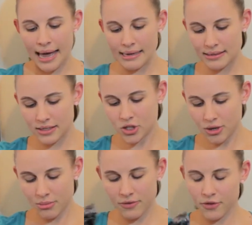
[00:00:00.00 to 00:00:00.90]
as some
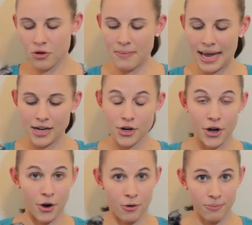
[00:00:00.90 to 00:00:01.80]
of you may
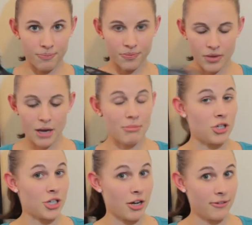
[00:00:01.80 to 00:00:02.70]
know,
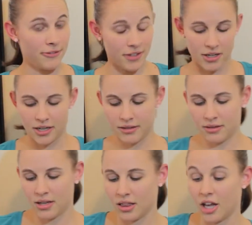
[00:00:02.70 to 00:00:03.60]

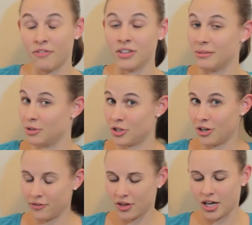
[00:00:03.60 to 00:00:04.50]
Phan, the lovely
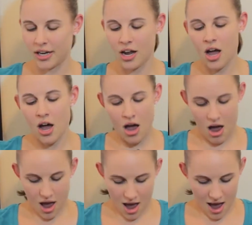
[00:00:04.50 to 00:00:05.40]
Phan,
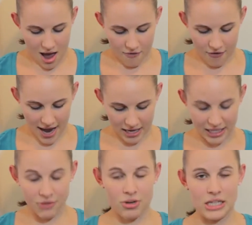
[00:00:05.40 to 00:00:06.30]

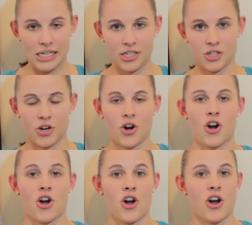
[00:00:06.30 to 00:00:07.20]
finally released
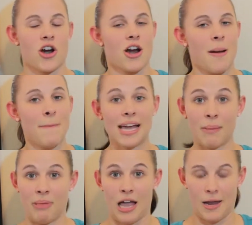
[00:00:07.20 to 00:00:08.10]
her
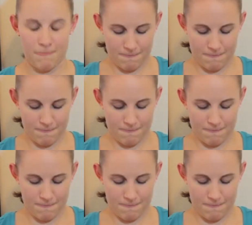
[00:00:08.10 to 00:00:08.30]
makeup line.